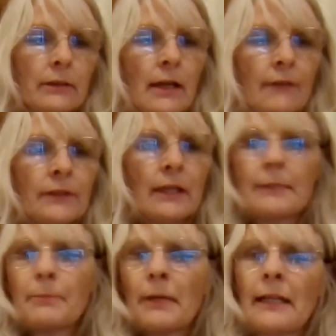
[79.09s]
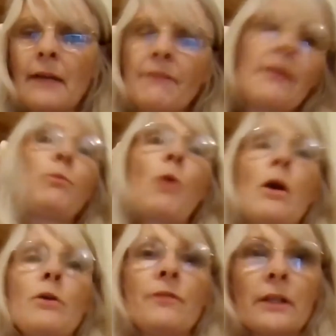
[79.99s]
I've done in my life. I've
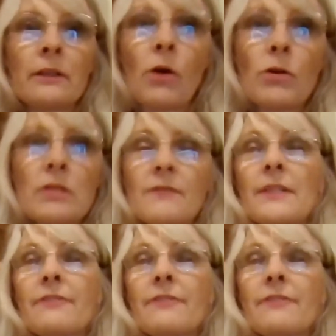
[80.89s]
woven lots of